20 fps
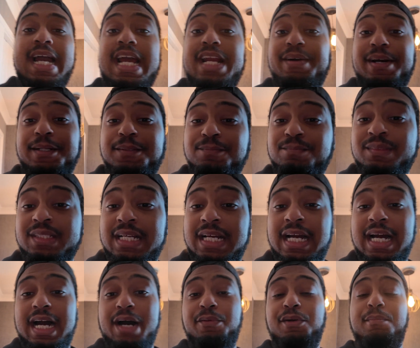Anyway,
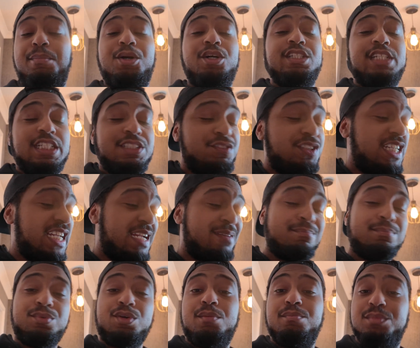I want to apologise for the
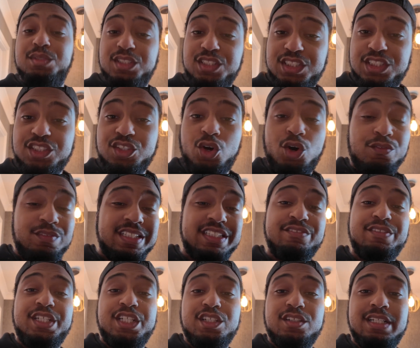impromptuness of this
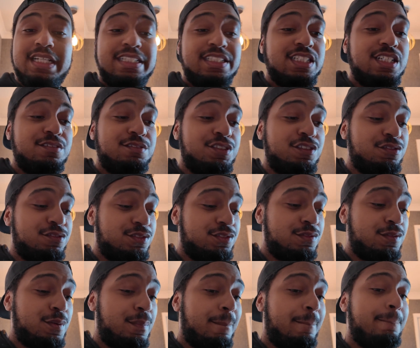video in terms of
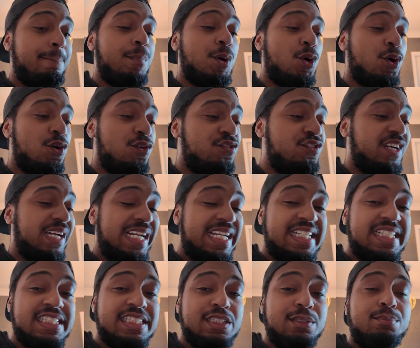both
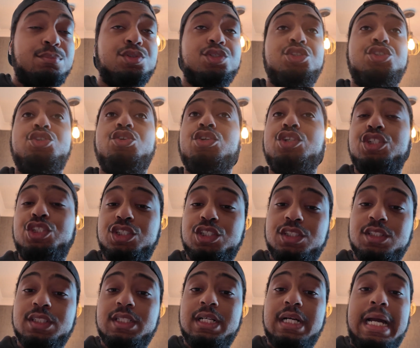its
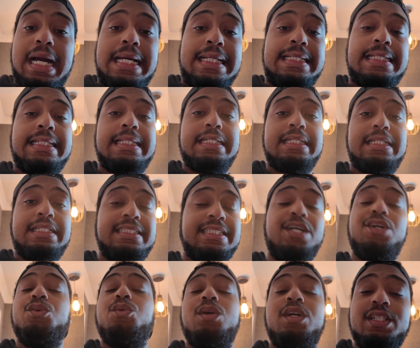production and
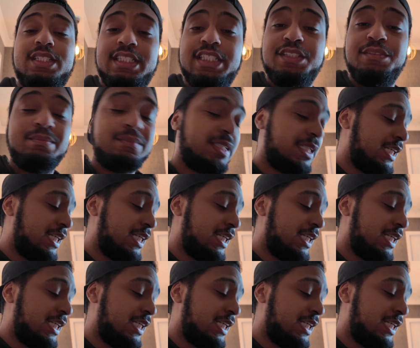sound quality.